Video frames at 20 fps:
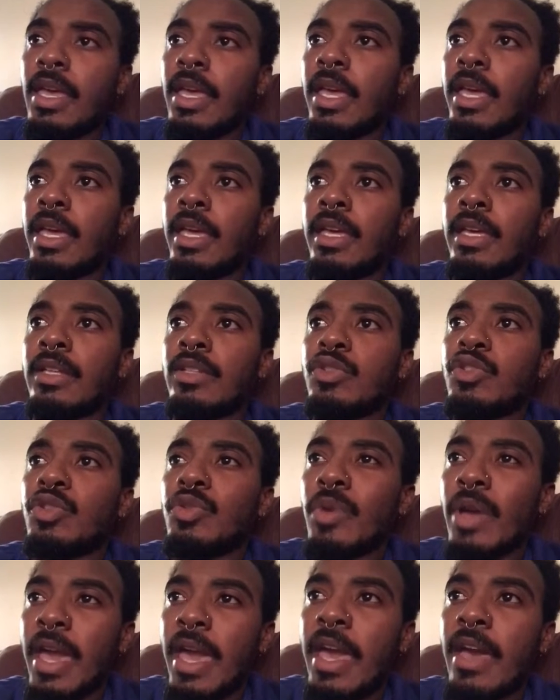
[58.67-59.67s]
And
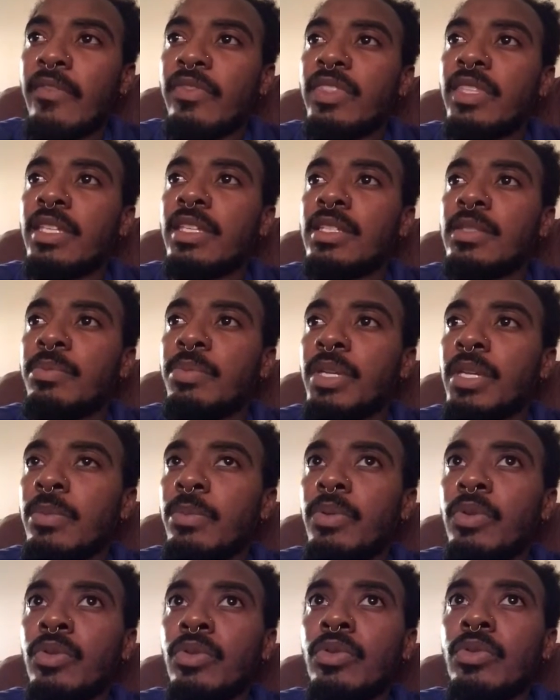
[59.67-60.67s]
to have these
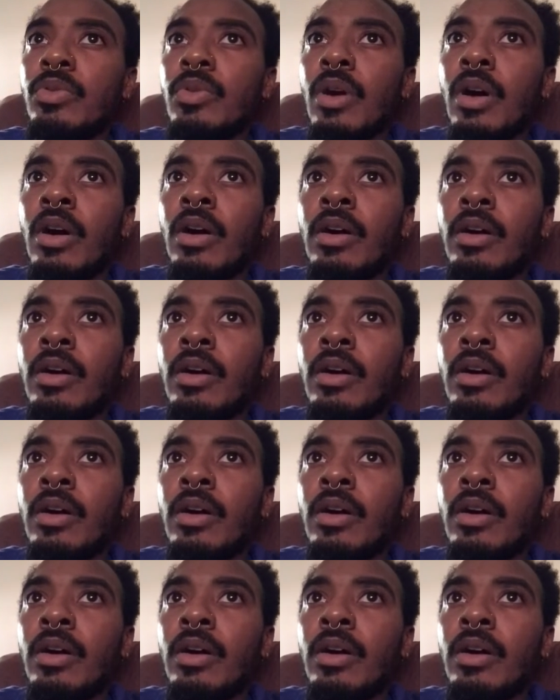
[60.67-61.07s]
people who